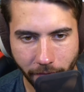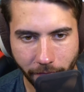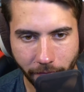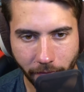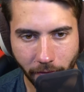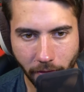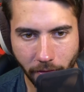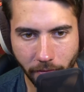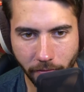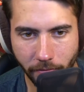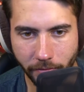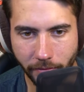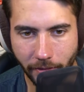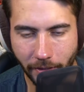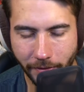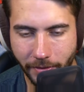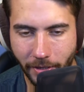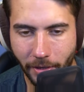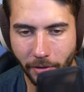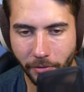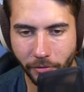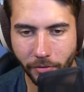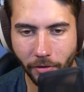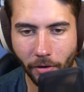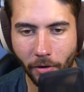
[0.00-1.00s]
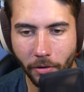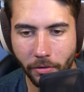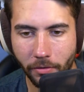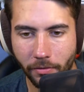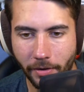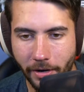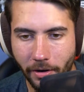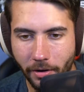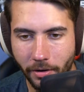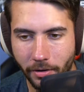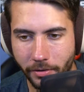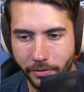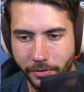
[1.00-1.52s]
flow? That's how all
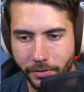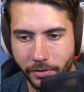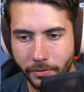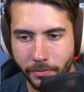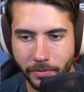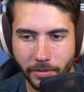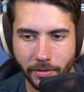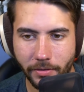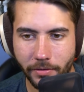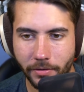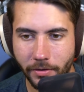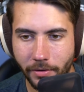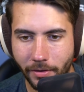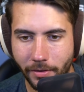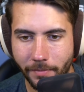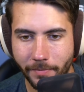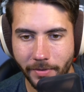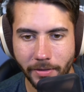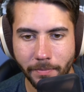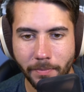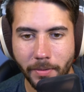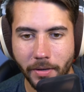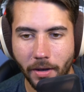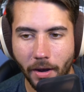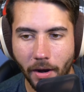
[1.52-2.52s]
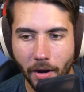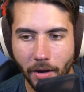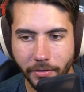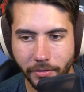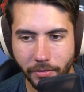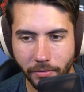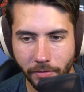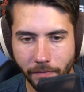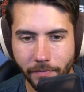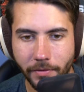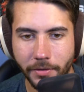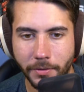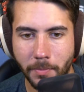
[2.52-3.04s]
great artists do it. You're going to be the Picasso of this